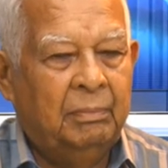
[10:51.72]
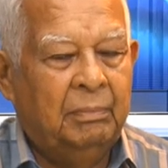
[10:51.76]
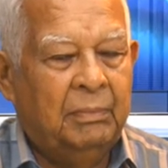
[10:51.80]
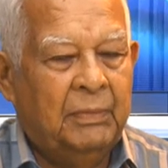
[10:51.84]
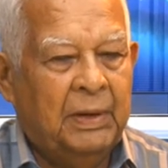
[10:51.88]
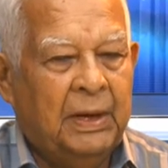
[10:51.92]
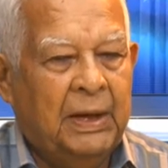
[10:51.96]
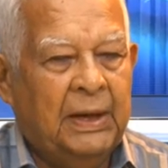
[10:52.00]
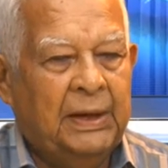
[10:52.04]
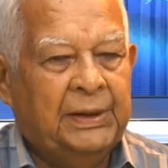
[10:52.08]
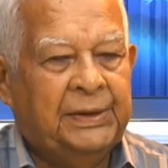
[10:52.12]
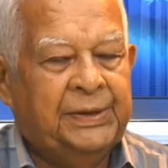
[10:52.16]

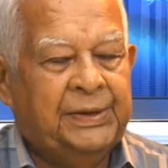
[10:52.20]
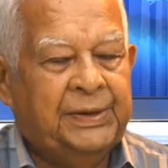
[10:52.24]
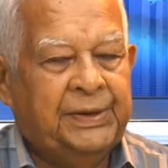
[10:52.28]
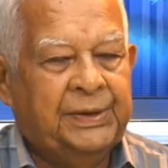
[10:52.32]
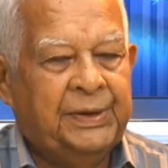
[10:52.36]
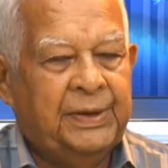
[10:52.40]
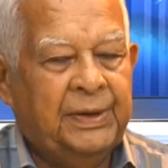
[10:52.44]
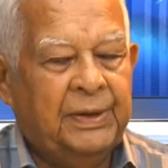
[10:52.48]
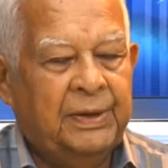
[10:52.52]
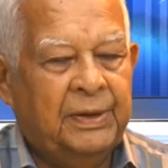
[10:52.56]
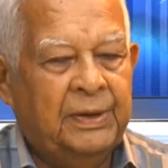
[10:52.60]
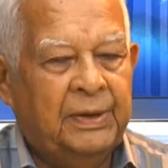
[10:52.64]

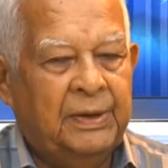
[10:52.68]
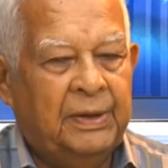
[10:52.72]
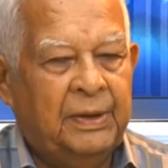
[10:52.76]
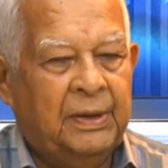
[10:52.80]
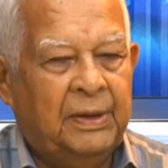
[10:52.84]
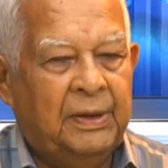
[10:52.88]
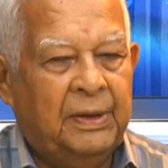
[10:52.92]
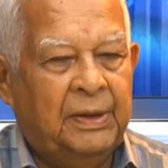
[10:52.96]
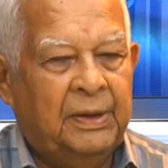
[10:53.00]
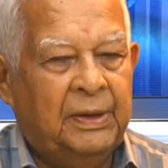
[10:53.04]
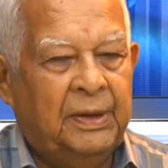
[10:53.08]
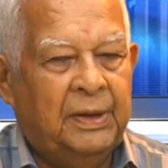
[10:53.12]
it's
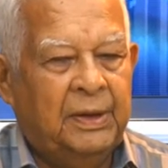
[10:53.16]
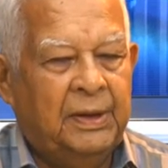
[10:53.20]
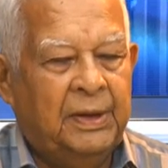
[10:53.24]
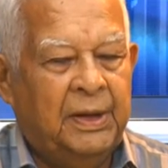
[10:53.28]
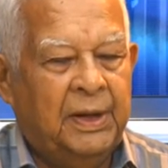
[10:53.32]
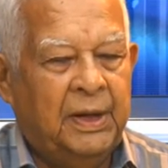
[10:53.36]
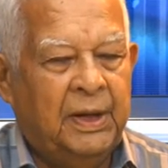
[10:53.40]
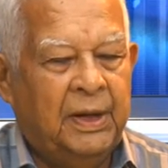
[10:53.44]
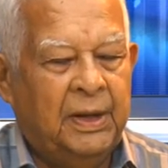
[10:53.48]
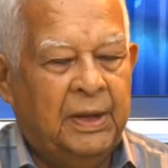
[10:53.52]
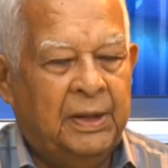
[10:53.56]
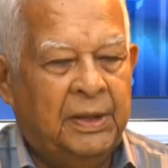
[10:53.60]

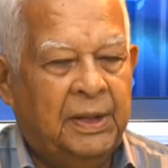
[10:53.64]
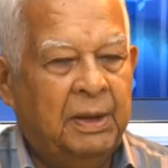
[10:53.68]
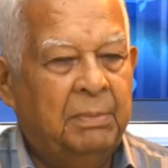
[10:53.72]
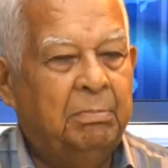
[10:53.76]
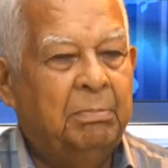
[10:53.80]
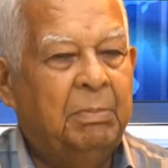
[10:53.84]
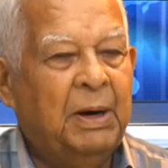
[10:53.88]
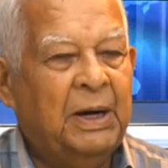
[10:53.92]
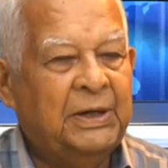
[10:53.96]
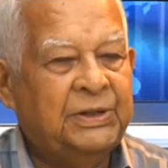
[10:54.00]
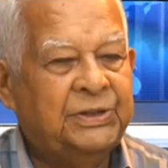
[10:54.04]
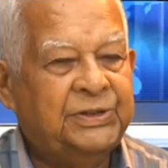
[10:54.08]
the
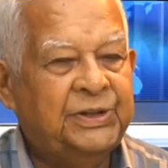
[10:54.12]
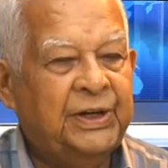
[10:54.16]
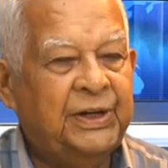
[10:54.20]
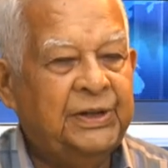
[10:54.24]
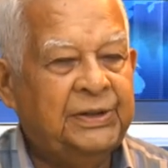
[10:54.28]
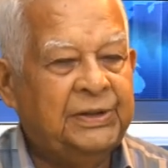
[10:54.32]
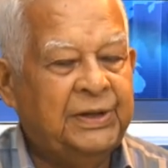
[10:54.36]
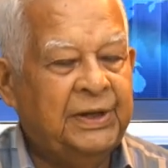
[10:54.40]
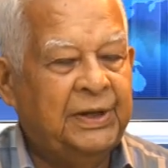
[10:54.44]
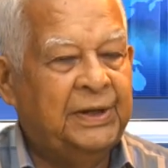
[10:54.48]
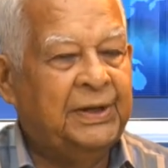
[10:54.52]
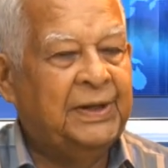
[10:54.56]

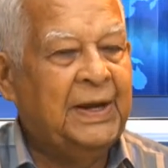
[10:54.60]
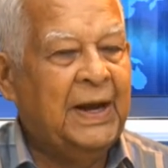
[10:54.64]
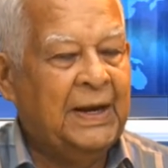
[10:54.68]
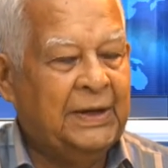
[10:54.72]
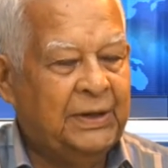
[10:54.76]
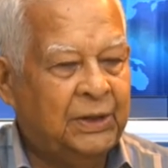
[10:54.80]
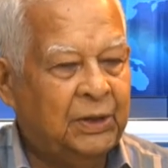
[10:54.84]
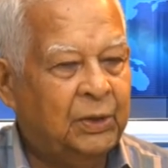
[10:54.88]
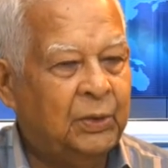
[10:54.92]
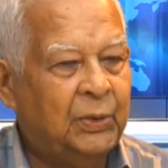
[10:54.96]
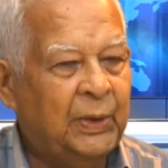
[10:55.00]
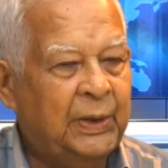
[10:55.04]
budget is
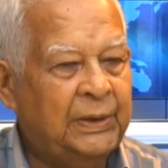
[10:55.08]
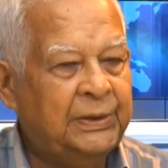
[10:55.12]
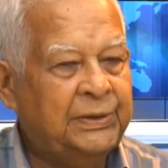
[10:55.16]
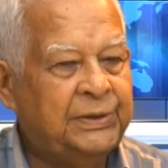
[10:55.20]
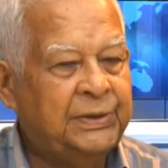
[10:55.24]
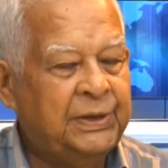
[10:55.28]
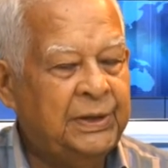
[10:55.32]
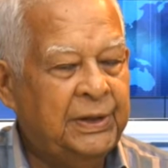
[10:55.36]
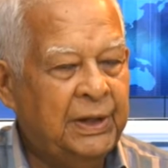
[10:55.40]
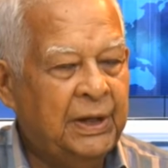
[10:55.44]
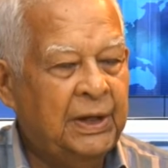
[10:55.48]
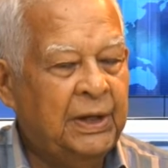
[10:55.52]

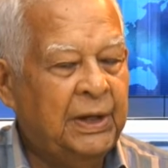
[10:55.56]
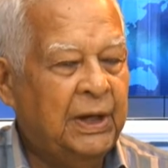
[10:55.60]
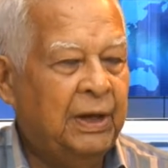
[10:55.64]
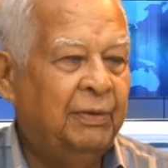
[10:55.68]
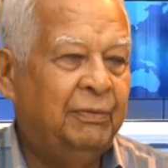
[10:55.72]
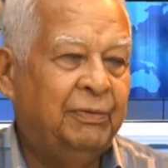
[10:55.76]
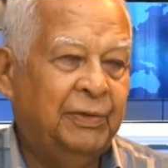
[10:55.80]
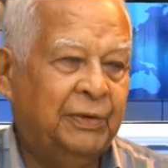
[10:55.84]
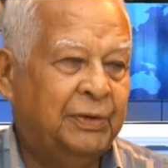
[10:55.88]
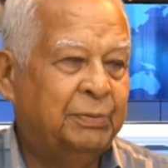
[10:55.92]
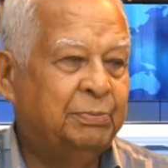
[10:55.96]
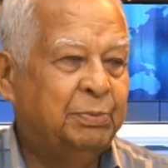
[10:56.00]
adequate
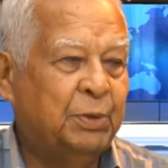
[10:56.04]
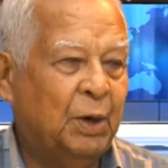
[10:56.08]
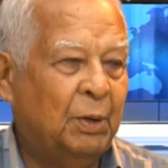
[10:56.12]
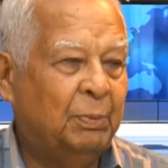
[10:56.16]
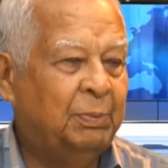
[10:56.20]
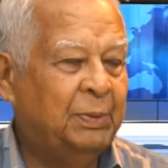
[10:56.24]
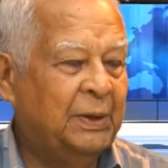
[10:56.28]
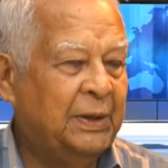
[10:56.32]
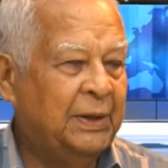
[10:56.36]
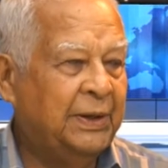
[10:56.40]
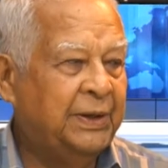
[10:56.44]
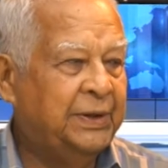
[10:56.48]
if it's
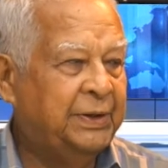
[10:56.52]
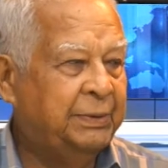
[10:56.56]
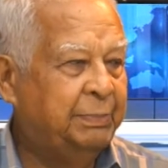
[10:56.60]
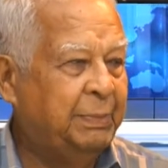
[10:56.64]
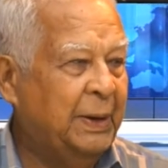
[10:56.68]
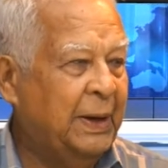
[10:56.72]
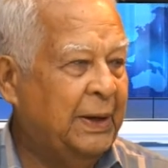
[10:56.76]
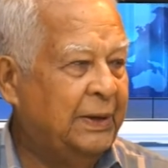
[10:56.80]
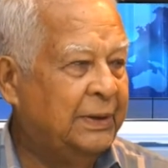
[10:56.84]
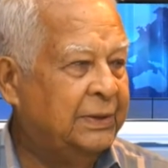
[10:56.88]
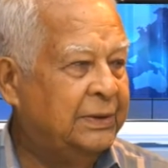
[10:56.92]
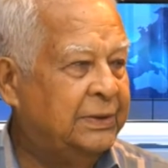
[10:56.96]
properly
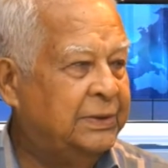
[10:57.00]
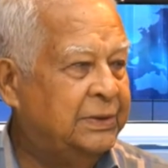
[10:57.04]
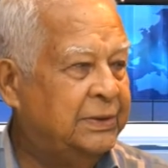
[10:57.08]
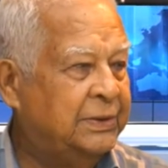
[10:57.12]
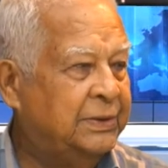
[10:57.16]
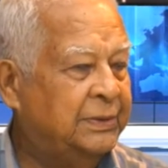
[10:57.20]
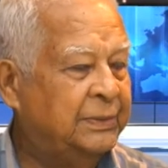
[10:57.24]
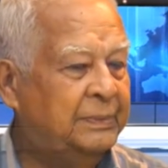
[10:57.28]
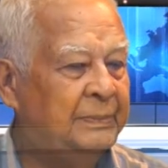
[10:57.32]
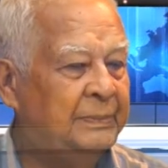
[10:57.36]
spent.